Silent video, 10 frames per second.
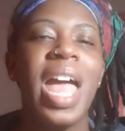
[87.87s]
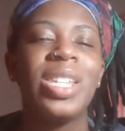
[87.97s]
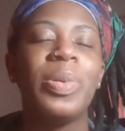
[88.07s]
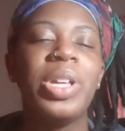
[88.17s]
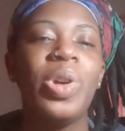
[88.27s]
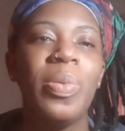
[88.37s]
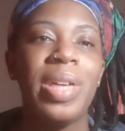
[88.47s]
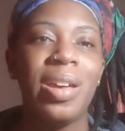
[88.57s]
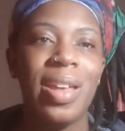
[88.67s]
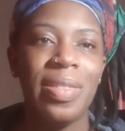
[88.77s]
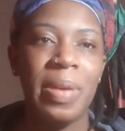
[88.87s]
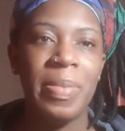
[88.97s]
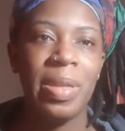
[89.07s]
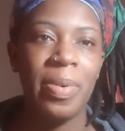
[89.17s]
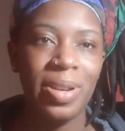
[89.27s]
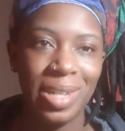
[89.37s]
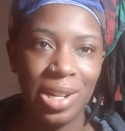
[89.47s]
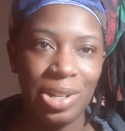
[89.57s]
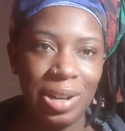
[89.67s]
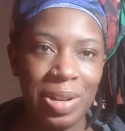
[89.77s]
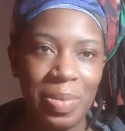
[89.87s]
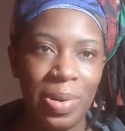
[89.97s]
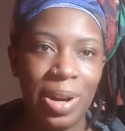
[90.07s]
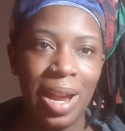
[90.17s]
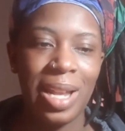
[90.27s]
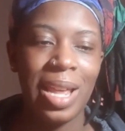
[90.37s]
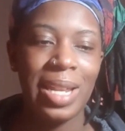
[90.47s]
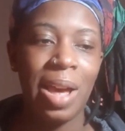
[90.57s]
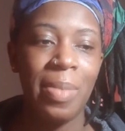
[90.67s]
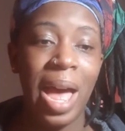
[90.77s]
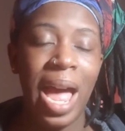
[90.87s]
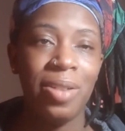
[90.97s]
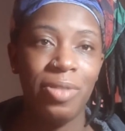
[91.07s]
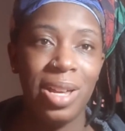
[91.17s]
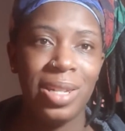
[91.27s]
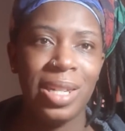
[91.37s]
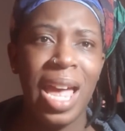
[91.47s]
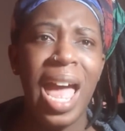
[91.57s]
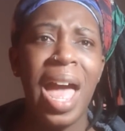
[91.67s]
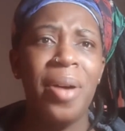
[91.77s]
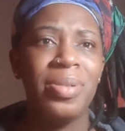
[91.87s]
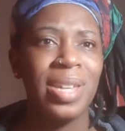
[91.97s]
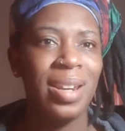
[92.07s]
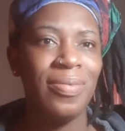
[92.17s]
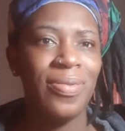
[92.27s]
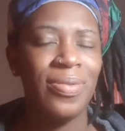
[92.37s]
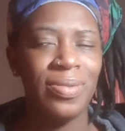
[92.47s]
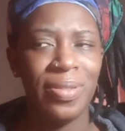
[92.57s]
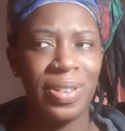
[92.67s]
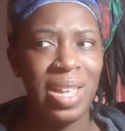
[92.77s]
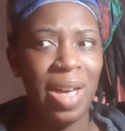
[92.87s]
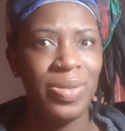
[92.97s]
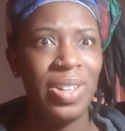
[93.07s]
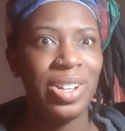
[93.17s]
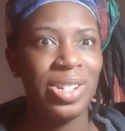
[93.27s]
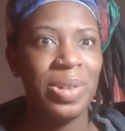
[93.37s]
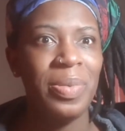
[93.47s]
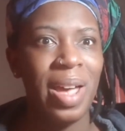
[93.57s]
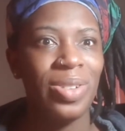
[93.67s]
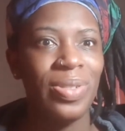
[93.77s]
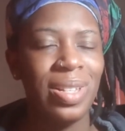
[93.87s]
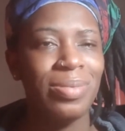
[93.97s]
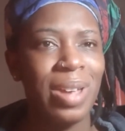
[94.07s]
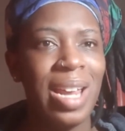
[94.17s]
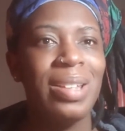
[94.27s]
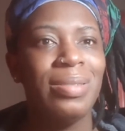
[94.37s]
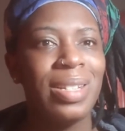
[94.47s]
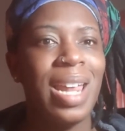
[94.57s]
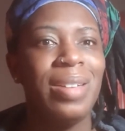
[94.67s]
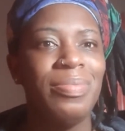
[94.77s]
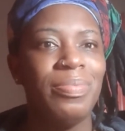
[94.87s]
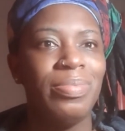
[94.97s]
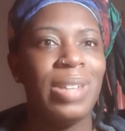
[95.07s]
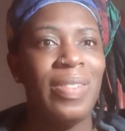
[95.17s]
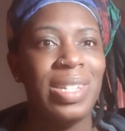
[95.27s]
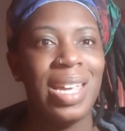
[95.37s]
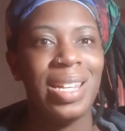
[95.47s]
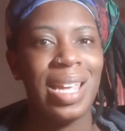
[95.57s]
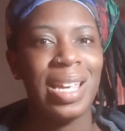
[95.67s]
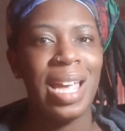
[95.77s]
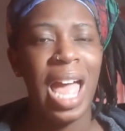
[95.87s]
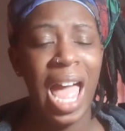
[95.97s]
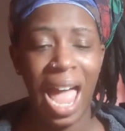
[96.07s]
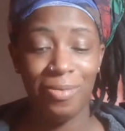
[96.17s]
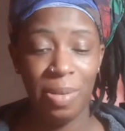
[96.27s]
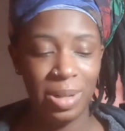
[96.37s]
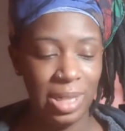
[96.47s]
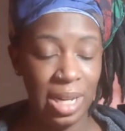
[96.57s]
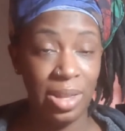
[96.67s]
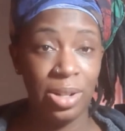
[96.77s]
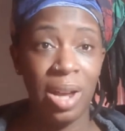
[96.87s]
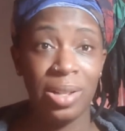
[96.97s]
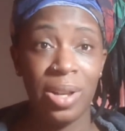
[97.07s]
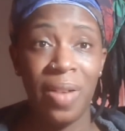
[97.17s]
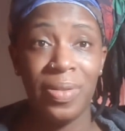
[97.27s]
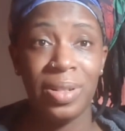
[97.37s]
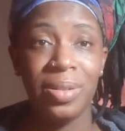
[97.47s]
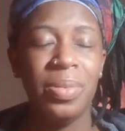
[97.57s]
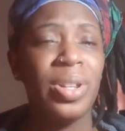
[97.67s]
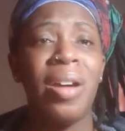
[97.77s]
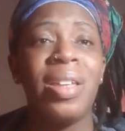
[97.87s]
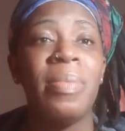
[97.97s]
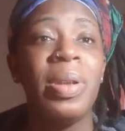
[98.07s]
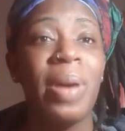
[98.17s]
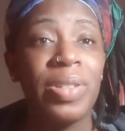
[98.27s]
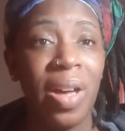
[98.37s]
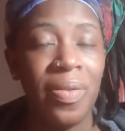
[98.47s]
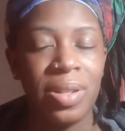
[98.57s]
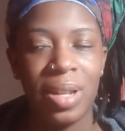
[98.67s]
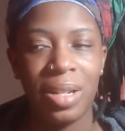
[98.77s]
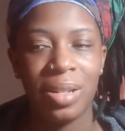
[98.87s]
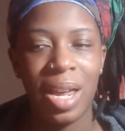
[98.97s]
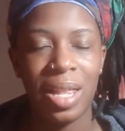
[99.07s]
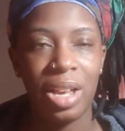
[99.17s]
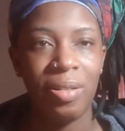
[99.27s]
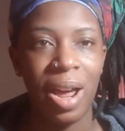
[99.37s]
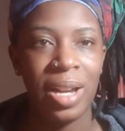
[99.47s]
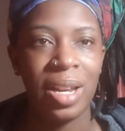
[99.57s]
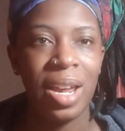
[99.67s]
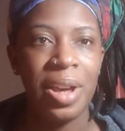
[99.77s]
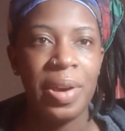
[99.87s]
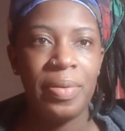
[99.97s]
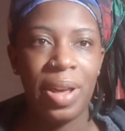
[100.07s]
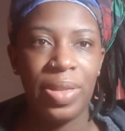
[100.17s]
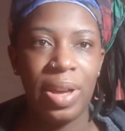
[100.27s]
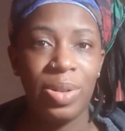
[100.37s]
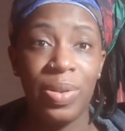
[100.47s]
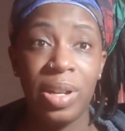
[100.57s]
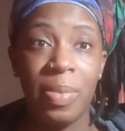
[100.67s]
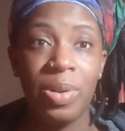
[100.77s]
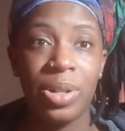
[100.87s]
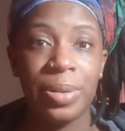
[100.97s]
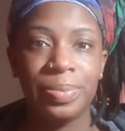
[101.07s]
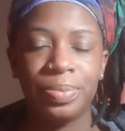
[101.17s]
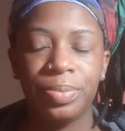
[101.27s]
So when they told me that I couldn't have the baby at the birth center anymore and that now I'm at high risk, I was kind of I was feeling a certain way. I was feeling kind of devastated. Like, I remember sitting in the in the midwife's office, and I just kind of like cried right there. I was really emotional.